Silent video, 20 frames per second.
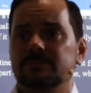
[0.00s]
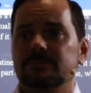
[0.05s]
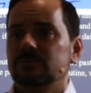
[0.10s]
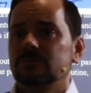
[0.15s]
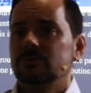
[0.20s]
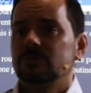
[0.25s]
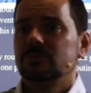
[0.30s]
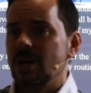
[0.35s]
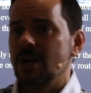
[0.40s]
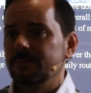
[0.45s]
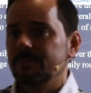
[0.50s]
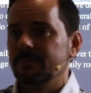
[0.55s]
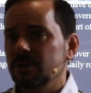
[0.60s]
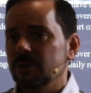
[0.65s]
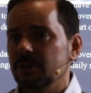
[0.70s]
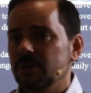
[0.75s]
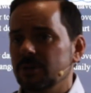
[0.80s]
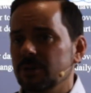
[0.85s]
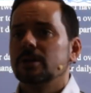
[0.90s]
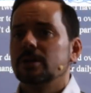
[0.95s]
Chabi,
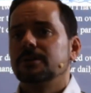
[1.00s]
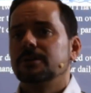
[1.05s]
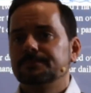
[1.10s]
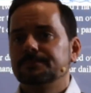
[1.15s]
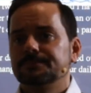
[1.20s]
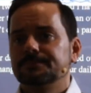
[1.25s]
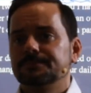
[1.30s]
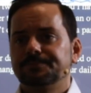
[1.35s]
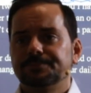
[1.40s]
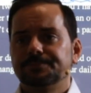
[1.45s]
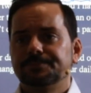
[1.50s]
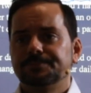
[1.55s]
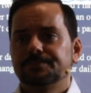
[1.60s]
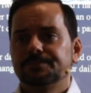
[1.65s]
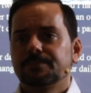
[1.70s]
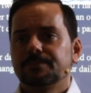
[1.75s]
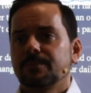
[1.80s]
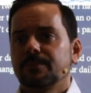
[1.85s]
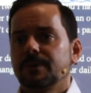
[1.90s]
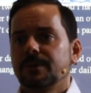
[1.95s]
good.
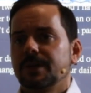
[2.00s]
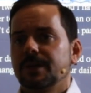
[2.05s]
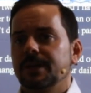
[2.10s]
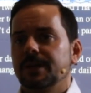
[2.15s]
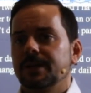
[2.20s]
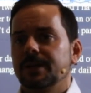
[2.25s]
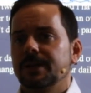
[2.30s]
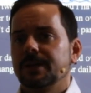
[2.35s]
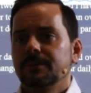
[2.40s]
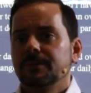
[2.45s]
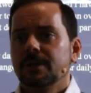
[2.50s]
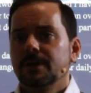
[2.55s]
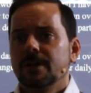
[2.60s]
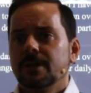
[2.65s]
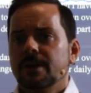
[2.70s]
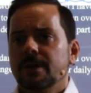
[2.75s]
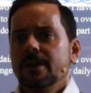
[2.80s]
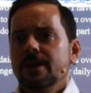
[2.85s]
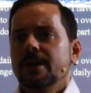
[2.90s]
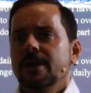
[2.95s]

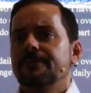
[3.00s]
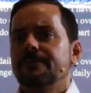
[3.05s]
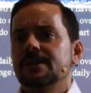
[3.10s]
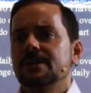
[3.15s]
Okay.